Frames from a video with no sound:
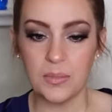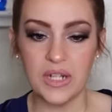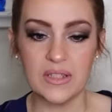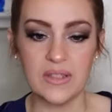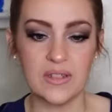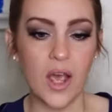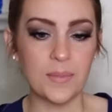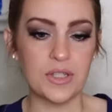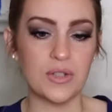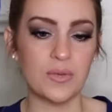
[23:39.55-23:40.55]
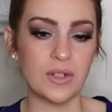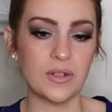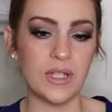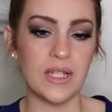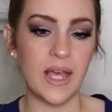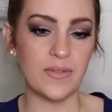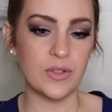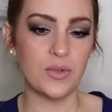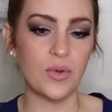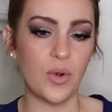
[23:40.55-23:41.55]
but it stops too early and the
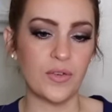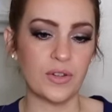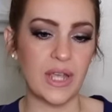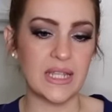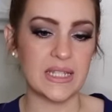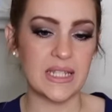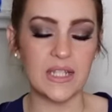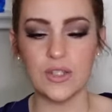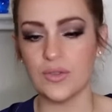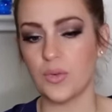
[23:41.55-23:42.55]
nude overlay continues,